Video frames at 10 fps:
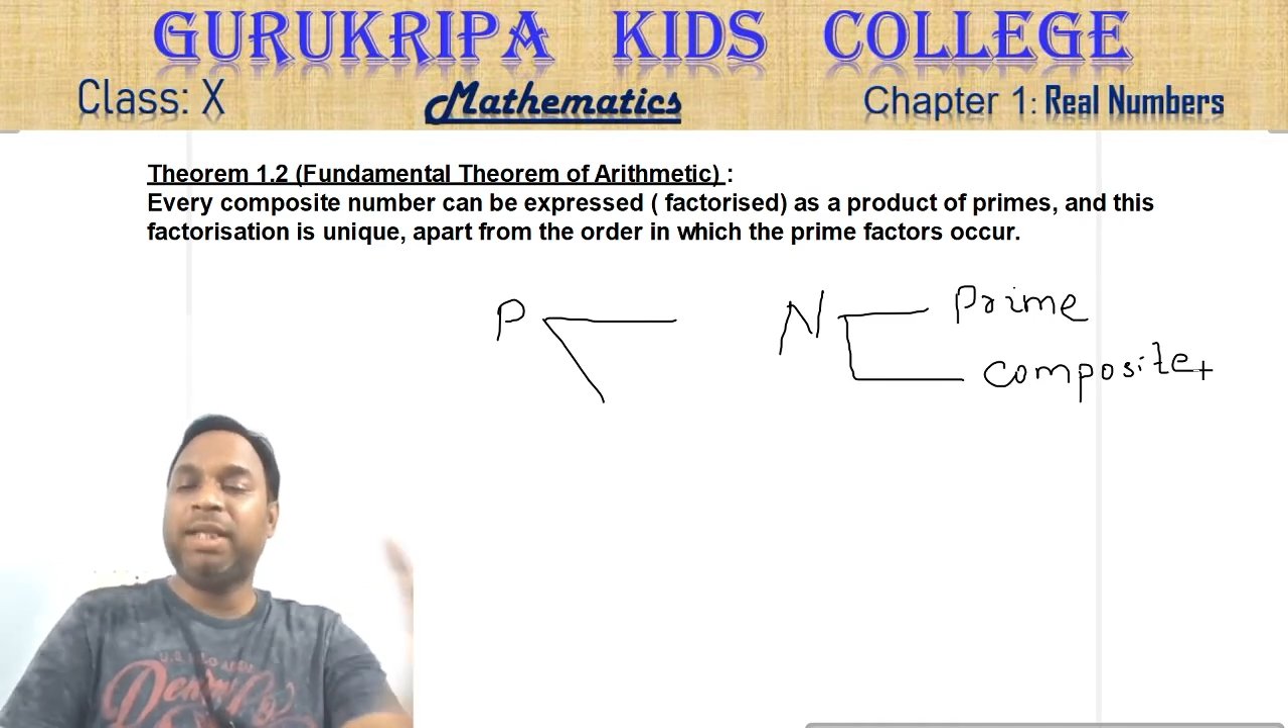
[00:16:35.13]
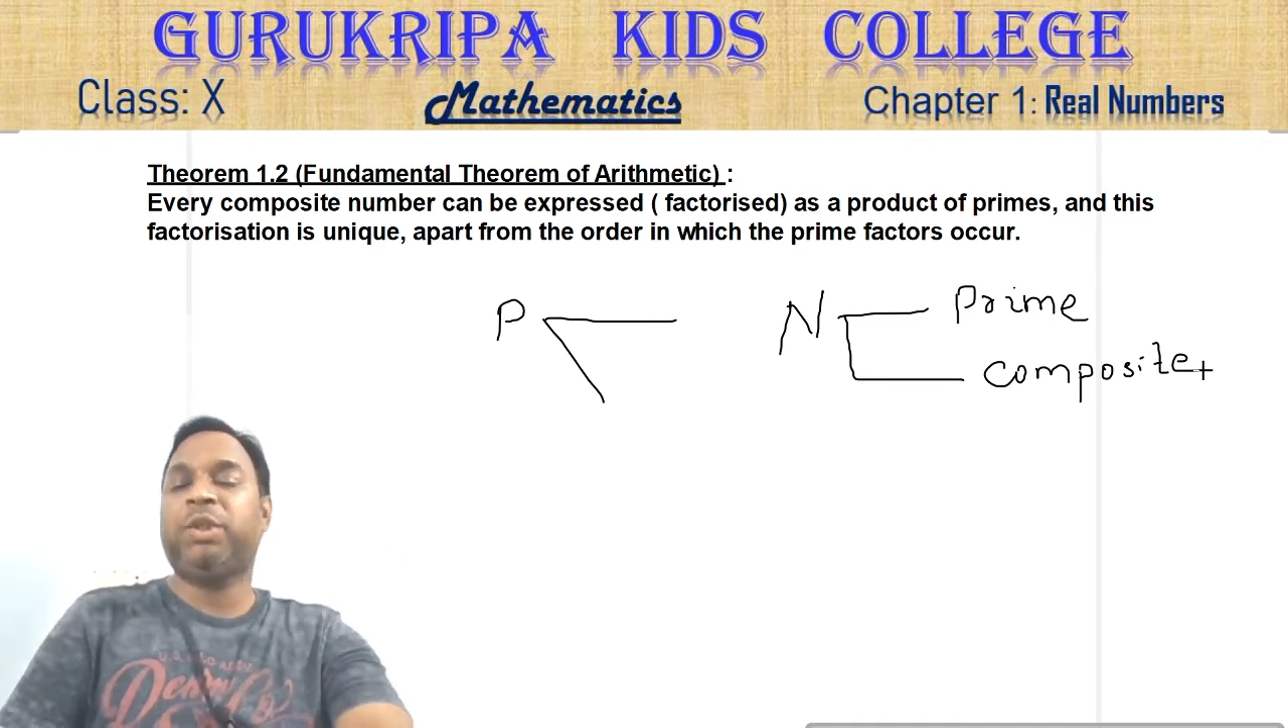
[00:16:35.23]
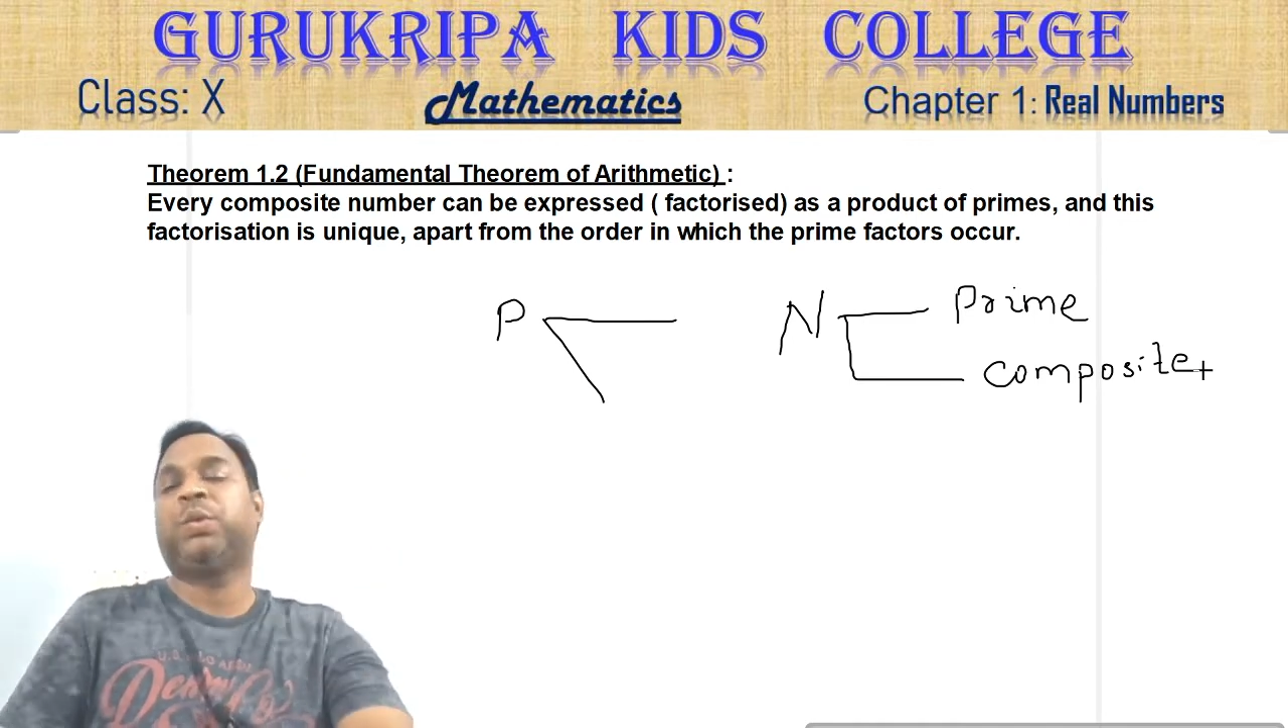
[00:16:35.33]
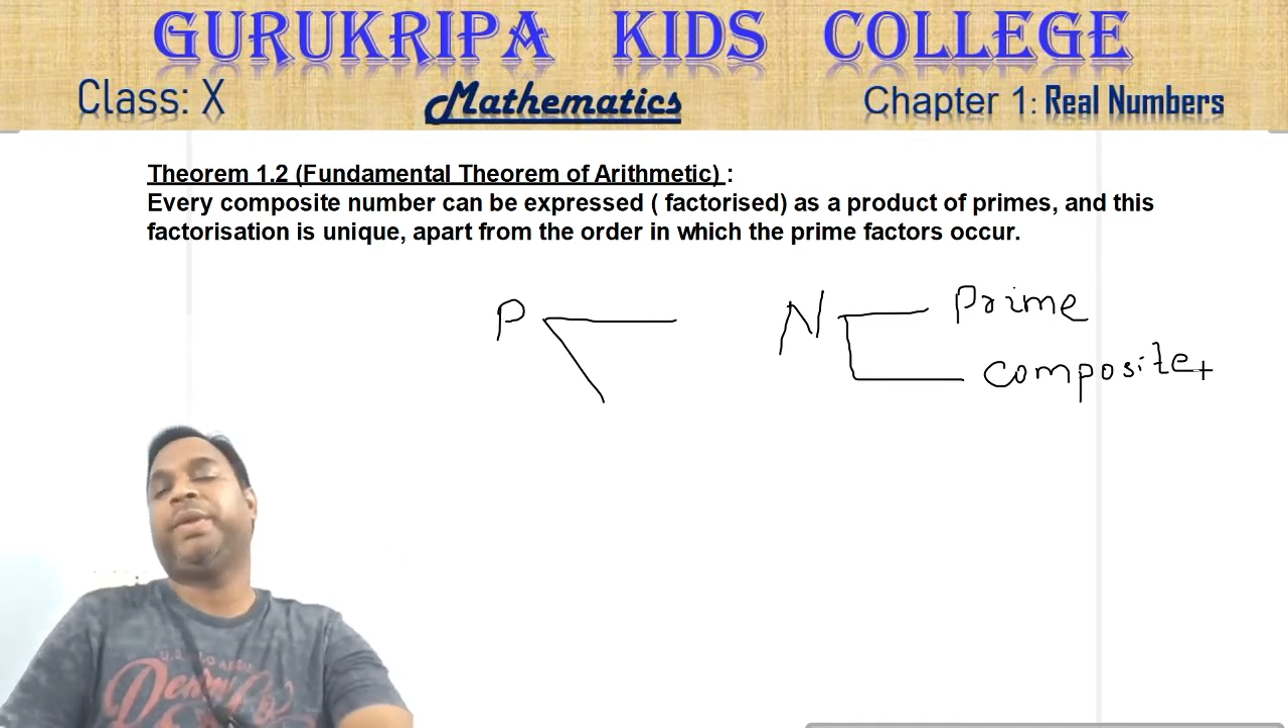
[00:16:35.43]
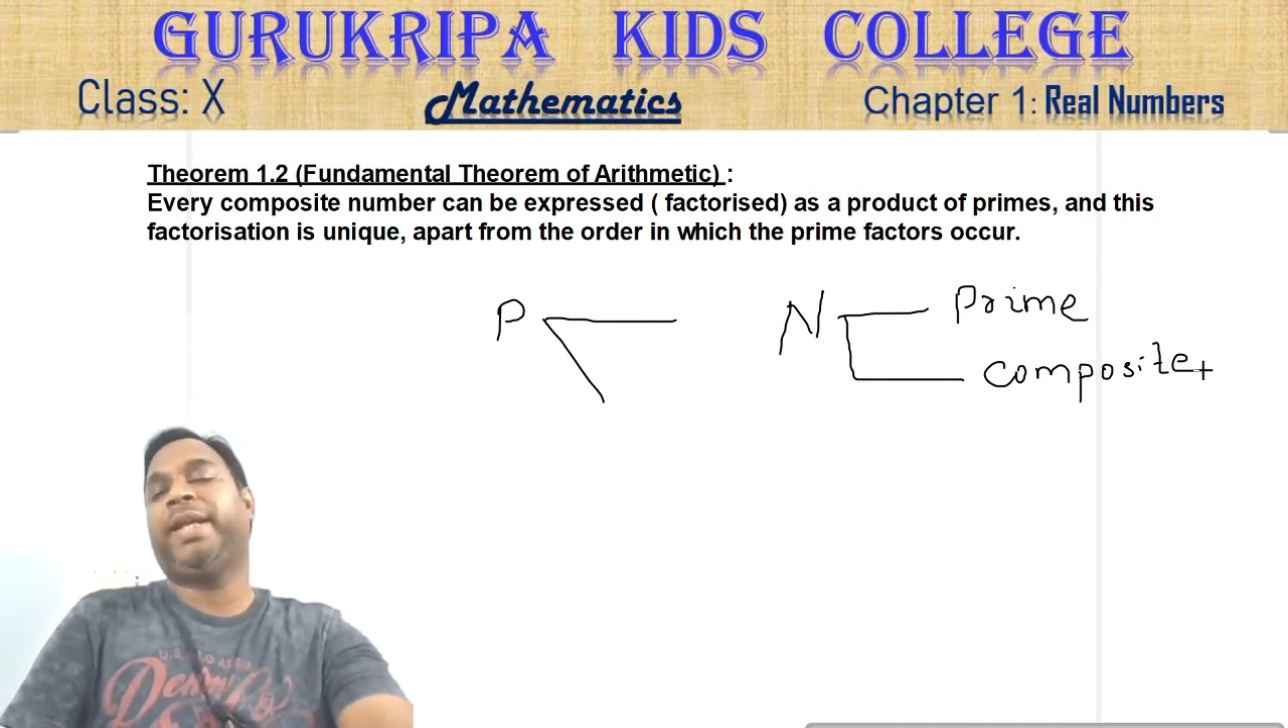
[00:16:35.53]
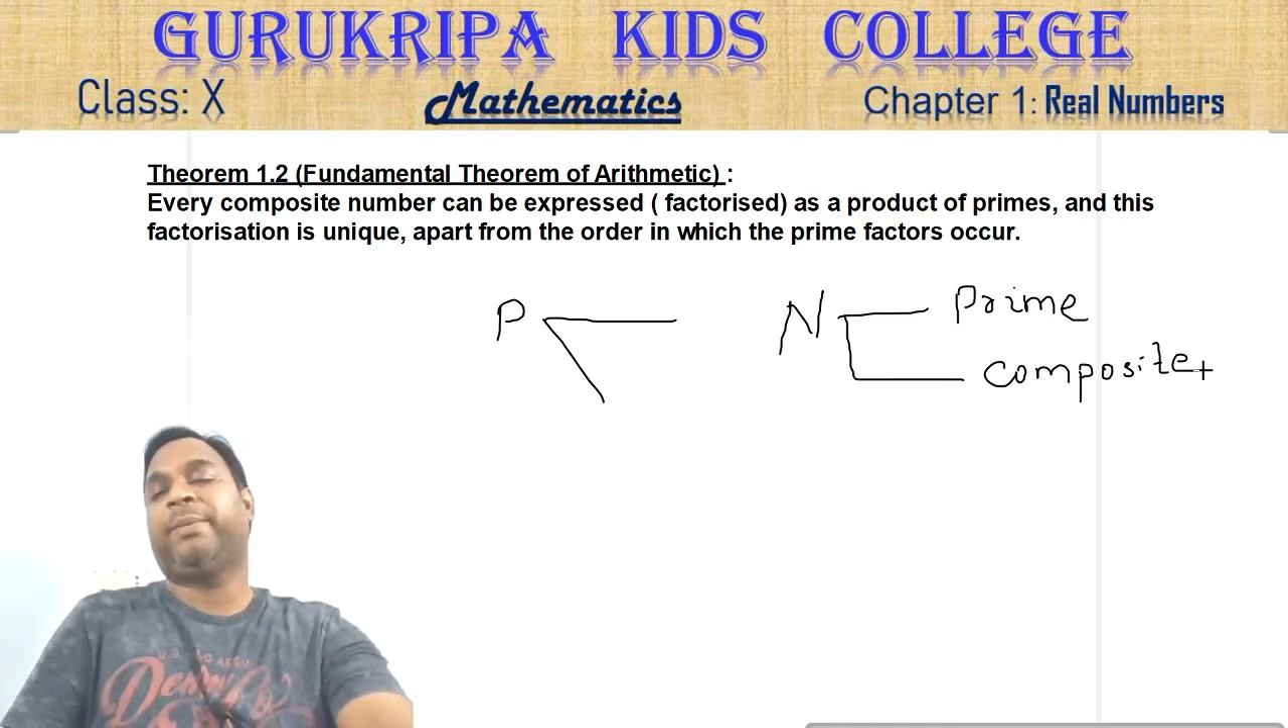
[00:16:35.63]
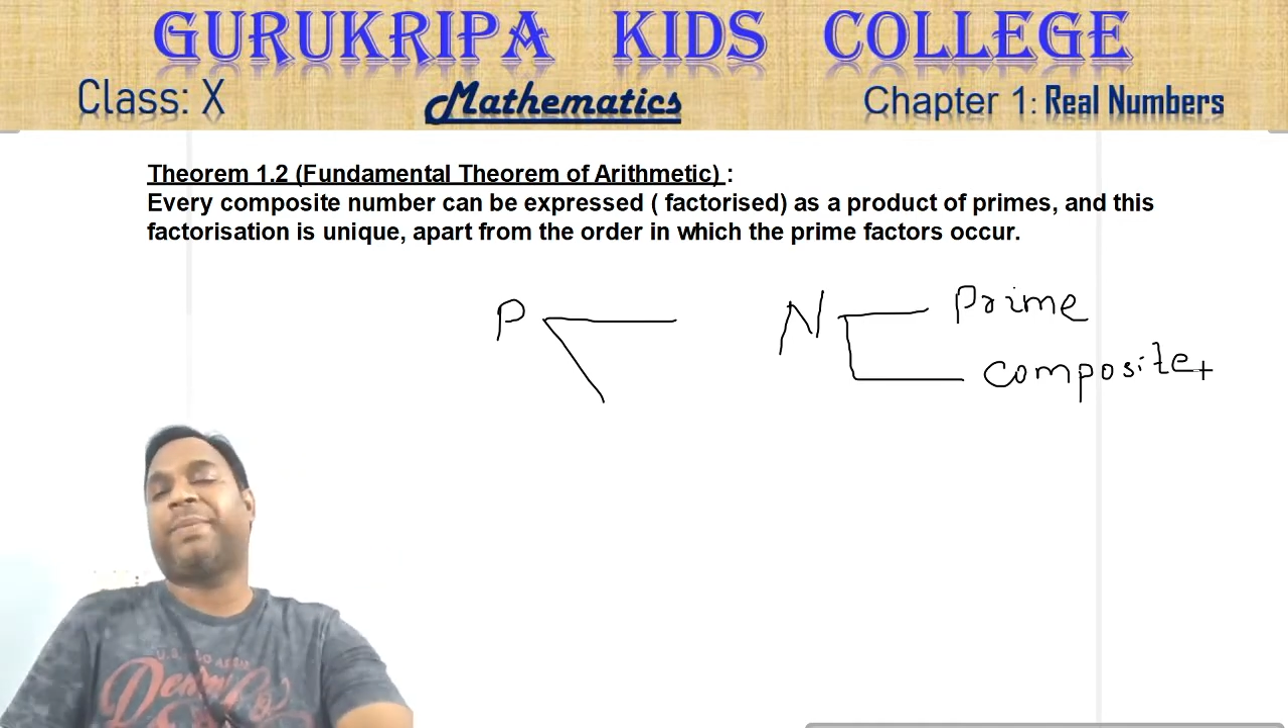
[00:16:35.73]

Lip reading: unique